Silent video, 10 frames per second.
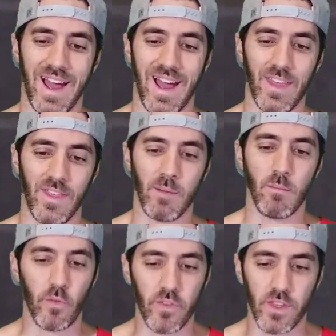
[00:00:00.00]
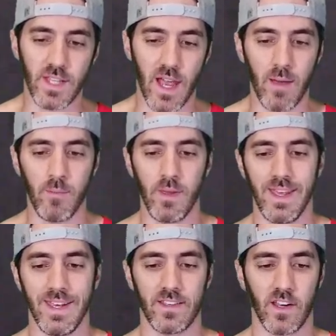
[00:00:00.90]
I think most of the time
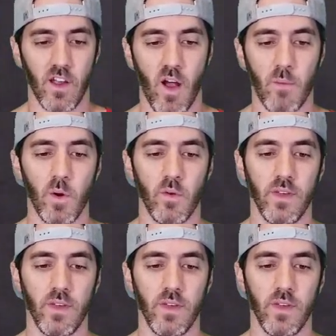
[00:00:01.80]
it's a combo of